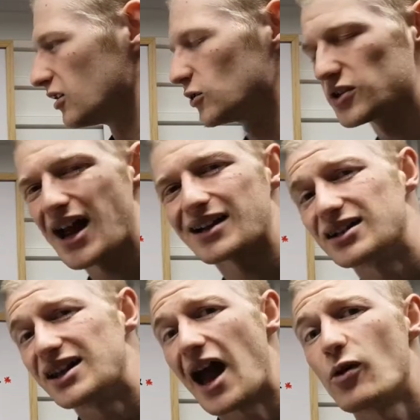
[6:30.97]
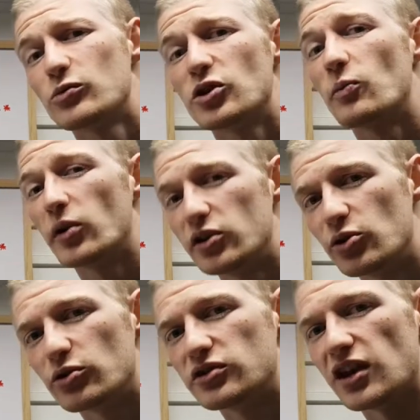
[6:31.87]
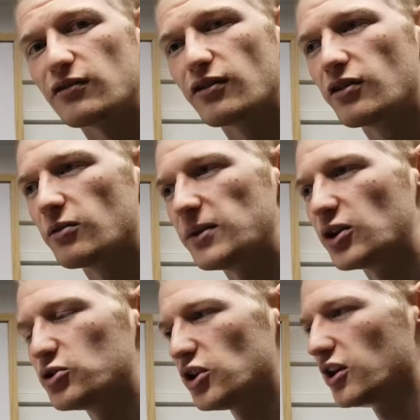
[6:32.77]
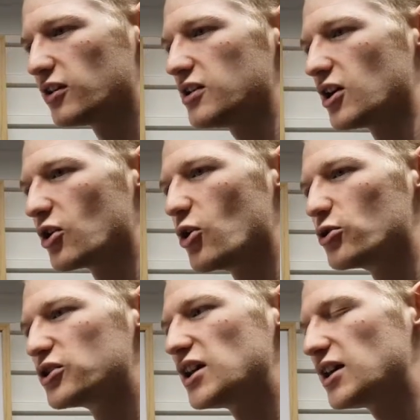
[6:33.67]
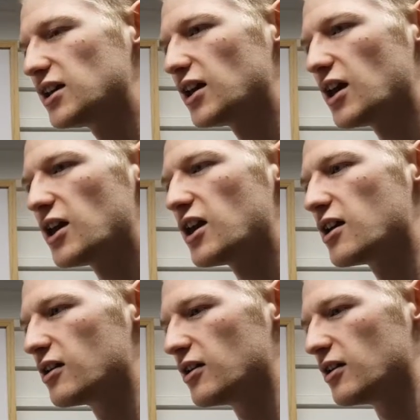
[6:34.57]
So it's actually counterproductive, because you, you're causing a,